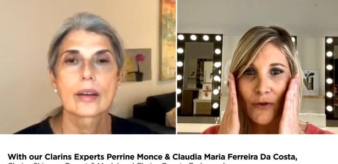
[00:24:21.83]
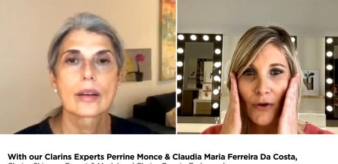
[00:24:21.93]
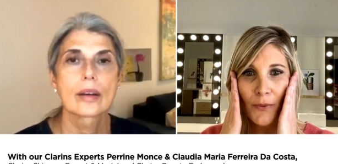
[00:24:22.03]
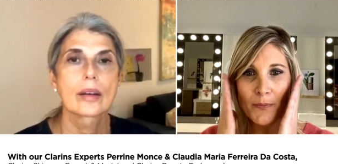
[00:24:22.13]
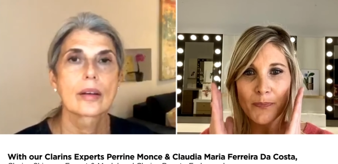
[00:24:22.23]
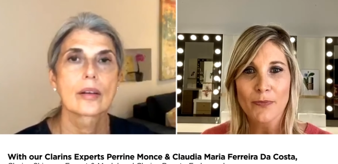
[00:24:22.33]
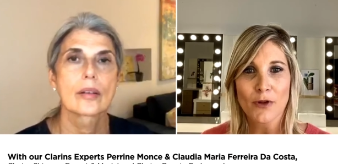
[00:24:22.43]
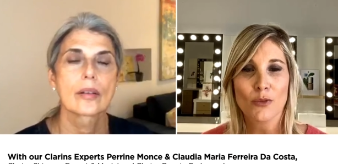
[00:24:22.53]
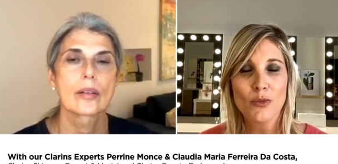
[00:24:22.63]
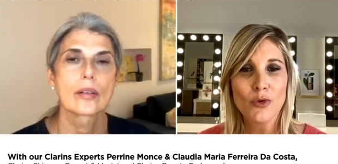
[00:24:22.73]
Speaker 1: um,
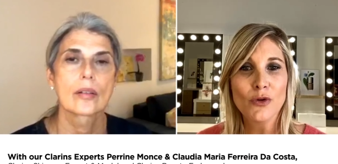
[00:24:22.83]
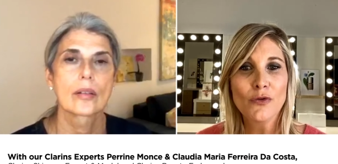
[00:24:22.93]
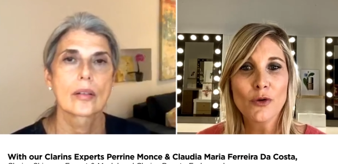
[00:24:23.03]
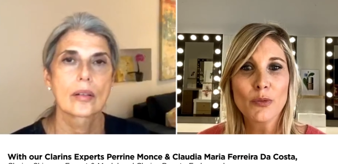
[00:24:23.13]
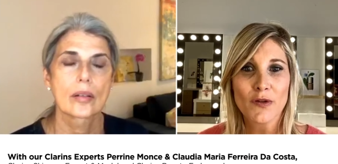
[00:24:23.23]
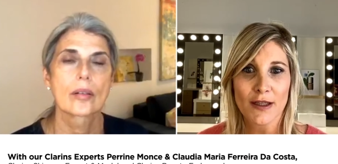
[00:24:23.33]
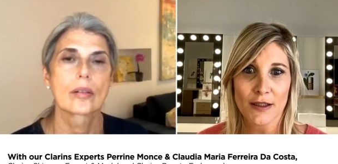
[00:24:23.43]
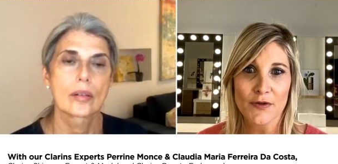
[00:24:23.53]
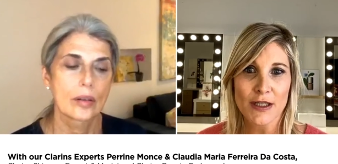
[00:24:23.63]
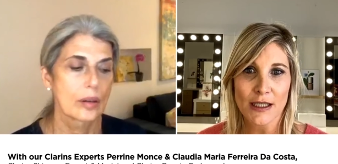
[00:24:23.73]
beautiful
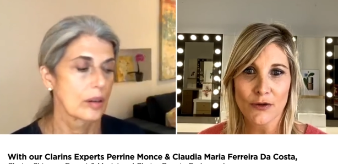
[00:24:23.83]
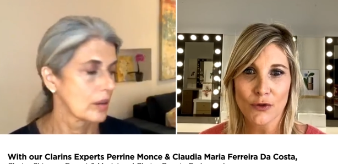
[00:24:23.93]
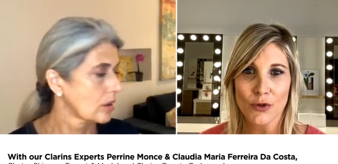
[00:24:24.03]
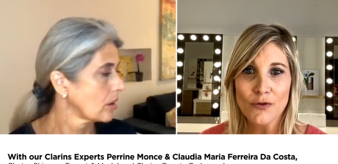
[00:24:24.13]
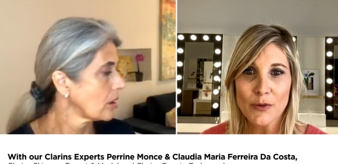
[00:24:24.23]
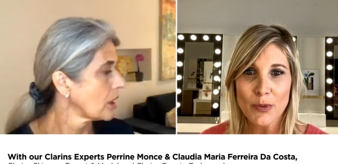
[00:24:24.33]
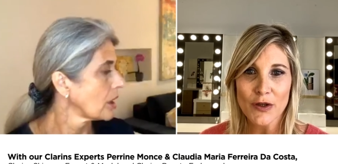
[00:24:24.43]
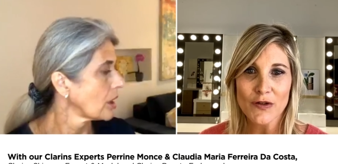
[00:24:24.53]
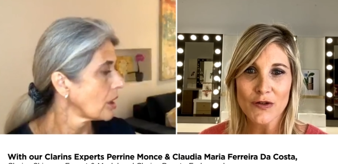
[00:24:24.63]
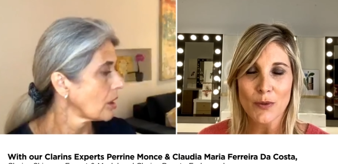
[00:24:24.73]
protective skin. So UV
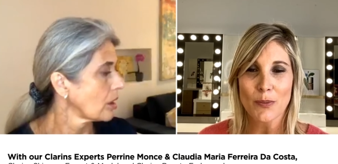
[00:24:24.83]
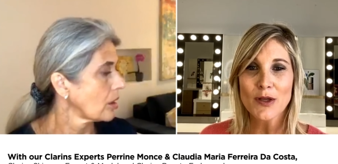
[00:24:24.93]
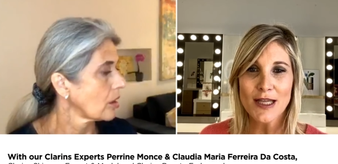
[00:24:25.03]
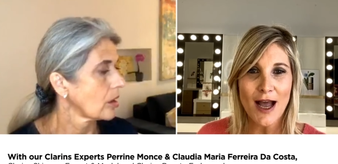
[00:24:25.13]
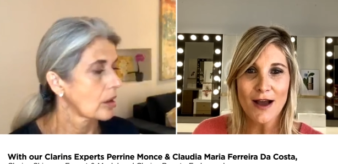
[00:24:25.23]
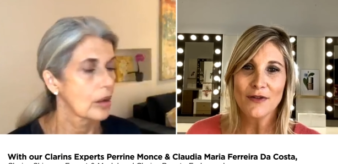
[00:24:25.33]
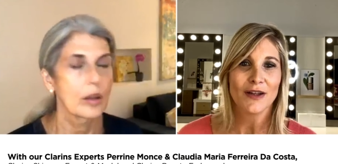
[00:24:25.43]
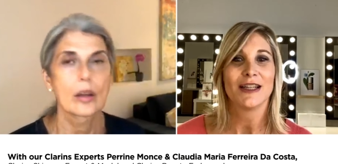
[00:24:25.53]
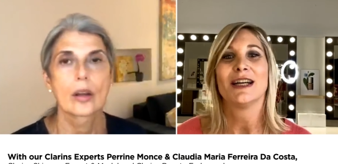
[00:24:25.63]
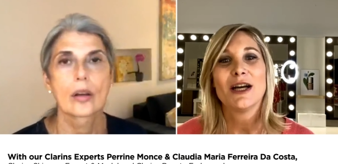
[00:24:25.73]
plus is a must-have
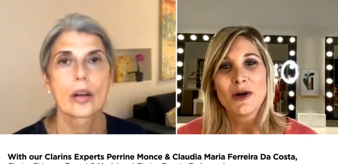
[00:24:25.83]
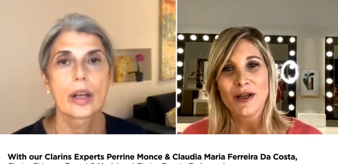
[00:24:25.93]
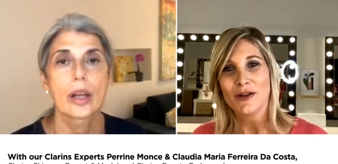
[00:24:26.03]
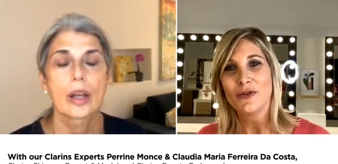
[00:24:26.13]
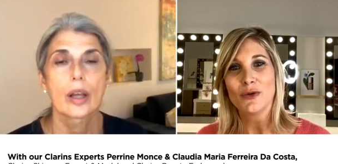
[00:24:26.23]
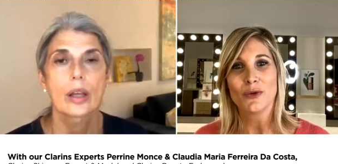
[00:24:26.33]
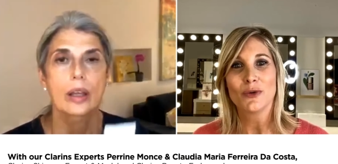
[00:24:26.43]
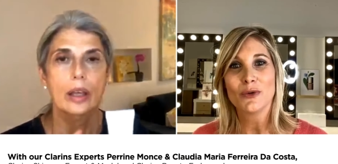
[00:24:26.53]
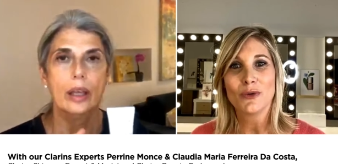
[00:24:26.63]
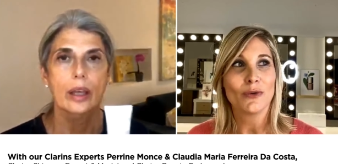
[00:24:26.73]
if
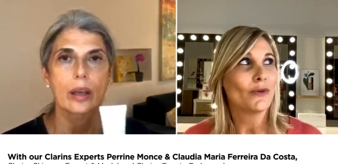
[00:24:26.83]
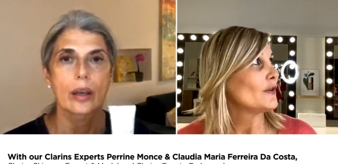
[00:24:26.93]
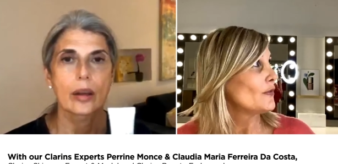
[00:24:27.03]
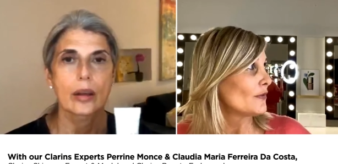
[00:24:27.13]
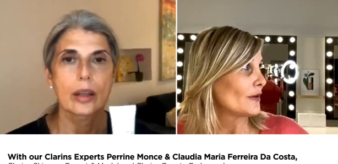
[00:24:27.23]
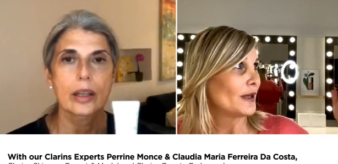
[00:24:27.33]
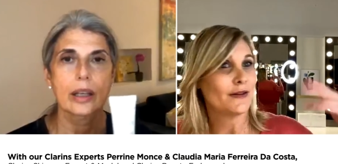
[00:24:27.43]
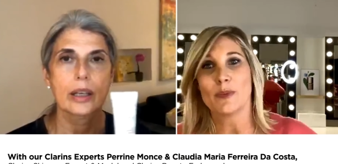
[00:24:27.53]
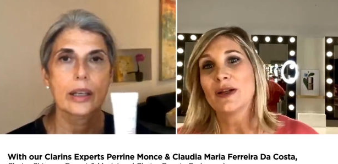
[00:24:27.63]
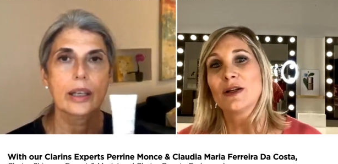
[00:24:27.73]
you if can
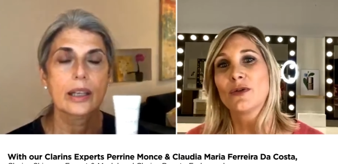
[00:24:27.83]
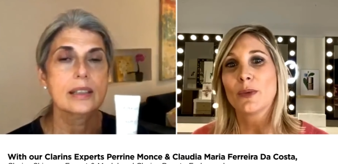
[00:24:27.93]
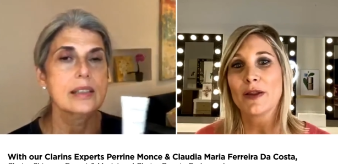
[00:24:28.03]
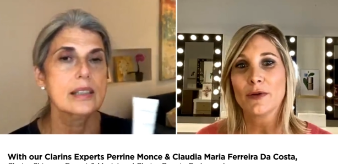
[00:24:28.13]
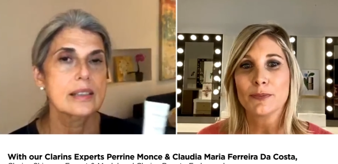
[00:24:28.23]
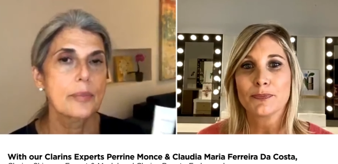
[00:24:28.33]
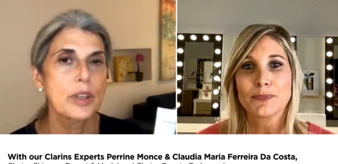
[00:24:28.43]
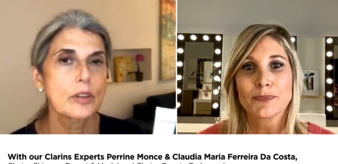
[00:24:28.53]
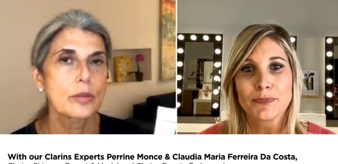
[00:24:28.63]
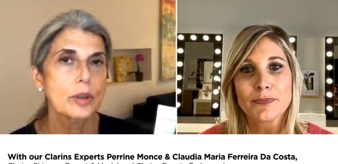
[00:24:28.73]
I
Speaker 2: can I say
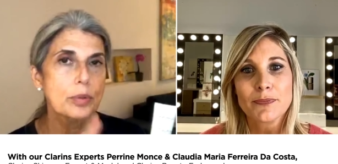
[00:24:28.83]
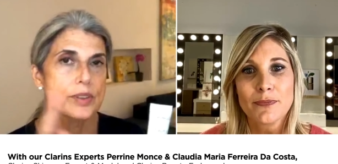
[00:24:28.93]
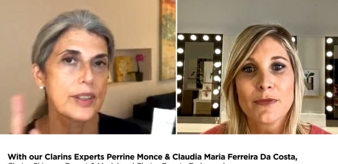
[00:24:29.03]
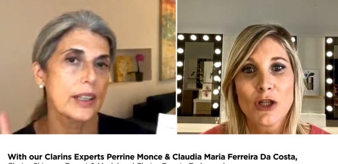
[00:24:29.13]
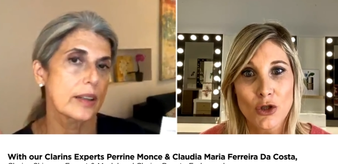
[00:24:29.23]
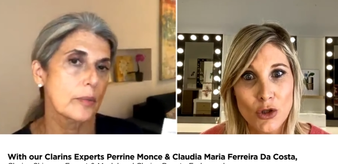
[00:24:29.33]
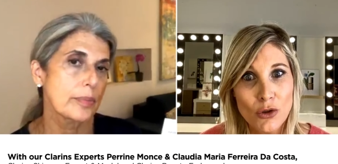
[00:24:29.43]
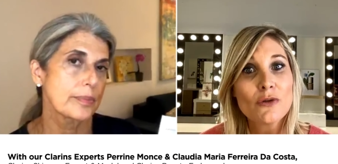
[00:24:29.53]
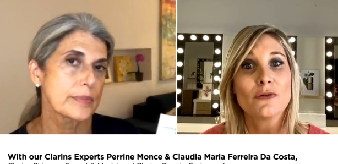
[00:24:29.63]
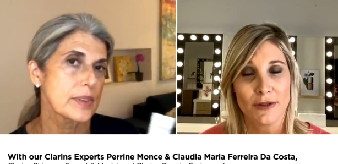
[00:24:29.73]
something to the Brazilian
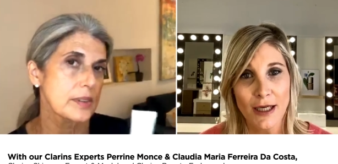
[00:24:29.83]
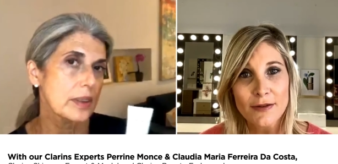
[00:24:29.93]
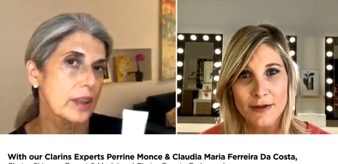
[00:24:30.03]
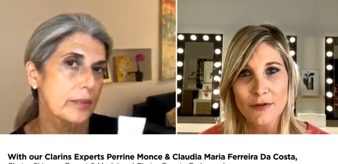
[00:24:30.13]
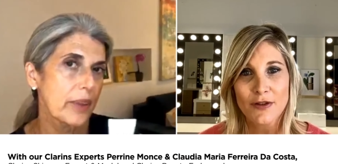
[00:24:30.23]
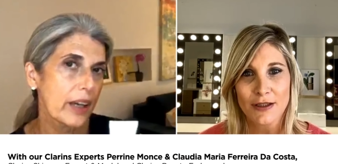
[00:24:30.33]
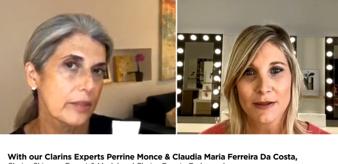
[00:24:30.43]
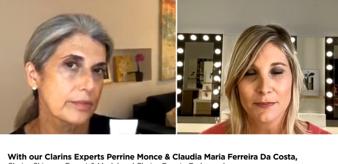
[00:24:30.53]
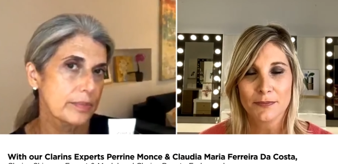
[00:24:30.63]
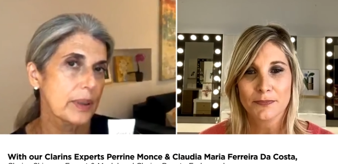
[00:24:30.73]
uh, down?
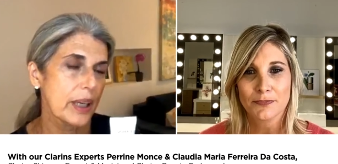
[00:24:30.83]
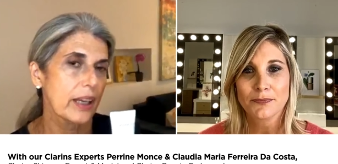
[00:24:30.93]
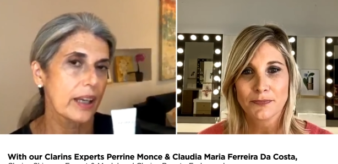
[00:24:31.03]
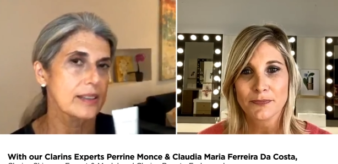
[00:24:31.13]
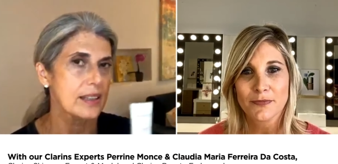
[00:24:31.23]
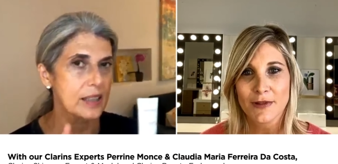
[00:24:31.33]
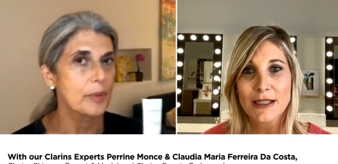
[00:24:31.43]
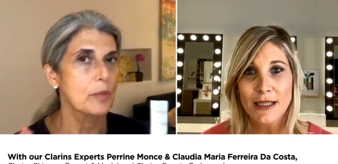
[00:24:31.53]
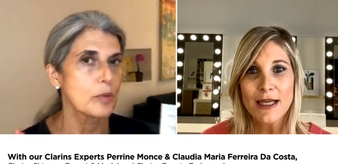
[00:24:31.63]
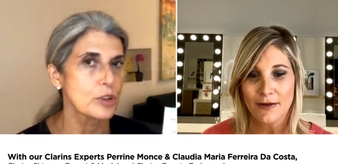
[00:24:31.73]
Can I say
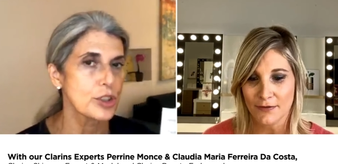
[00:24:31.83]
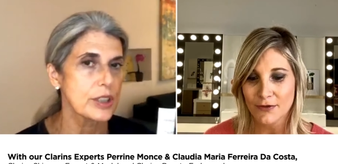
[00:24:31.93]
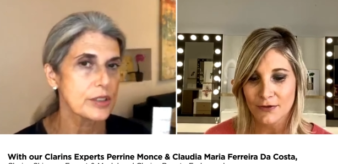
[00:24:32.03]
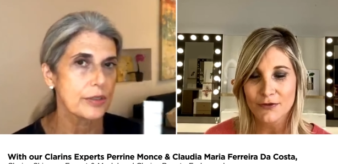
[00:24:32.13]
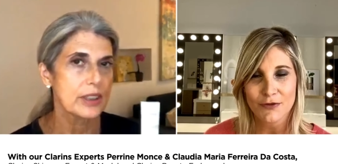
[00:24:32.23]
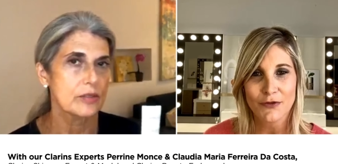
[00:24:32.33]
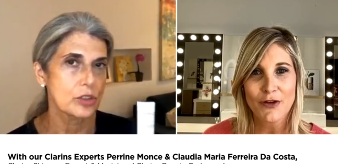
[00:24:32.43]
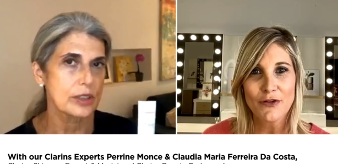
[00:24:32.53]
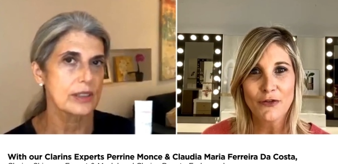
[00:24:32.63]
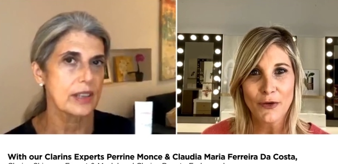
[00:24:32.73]
something yeah. Portuguese for
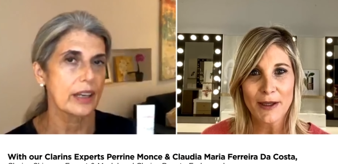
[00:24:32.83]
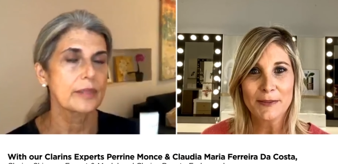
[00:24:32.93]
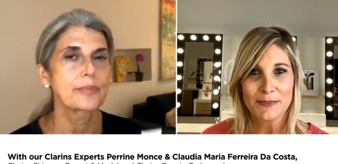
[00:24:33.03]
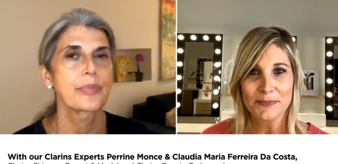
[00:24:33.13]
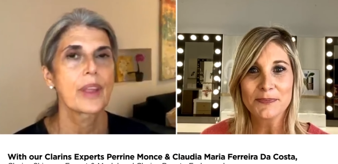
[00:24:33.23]
just a second?